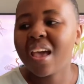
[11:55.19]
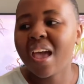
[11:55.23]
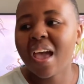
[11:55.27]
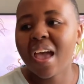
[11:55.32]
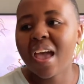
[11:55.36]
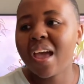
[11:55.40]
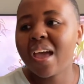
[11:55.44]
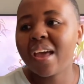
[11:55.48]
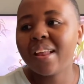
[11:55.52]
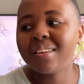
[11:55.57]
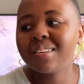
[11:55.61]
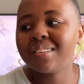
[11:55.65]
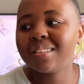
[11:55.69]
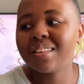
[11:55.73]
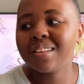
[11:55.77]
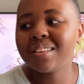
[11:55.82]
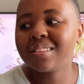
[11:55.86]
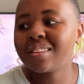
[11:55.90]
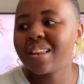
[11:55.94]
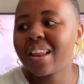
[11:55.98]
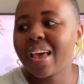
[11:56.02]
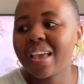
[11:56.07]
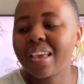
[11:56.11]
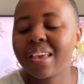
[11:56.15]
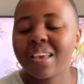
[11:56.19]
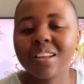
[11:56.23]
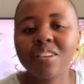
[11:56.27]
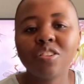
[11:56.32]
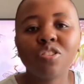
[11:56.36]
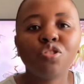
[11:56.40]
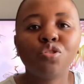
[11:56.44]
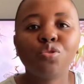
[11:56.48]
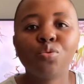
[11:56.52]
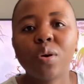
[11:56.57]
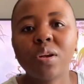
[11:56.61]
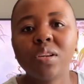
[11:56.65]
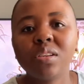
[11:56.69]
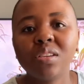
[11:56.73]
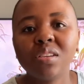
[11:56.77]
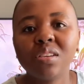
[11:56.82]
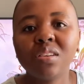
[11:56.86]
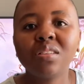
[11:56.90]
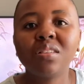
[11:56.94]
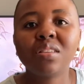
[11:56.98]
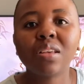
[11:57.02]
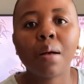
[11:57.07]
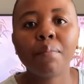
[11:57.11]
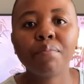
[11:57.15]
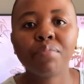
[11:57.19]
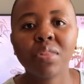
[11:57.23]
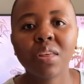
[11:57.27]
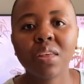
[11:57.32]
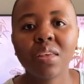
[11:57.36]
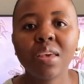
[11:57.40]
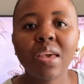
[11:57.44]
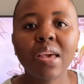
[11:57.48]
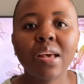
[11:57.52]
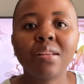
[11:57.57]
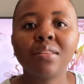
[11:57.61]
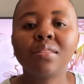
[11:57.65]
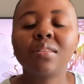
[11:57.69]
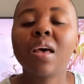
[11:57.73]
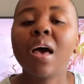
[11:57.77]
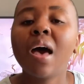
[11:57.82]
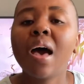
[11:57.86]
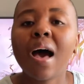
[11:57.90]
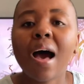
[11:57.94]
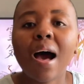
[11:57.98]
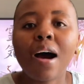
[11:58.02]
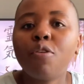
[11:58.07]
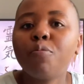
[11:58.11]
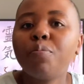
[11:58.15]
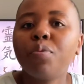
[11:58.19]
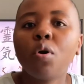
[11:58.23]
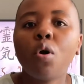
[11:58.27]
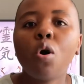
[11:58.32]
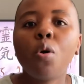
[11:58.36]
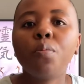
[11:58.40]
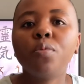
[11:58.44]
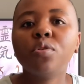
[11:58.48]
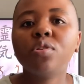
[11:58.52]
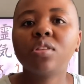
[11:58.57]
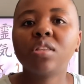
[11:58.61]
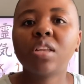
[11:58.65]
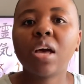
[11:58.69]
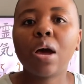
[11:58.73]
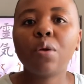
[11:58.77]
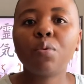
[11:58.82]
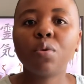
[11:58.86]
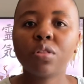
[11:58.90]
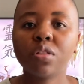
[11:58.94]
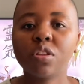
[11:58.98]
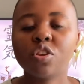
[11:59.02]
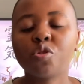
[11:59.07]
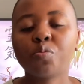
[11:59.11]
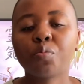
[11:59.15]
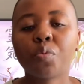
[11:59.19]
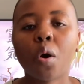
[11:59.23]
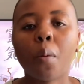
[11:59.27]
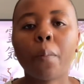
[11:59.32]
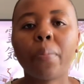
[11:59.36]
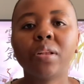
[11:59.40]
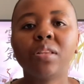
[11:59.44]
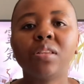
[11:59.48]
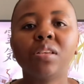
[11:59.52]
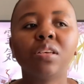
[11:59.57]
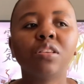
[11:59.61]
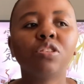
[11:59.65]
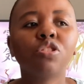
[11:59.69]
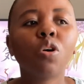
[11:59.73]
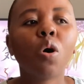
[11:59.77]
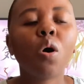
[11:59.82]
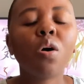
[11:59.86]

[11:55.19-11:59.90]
And that's like in 20 something years, I'll be almost done with this property. So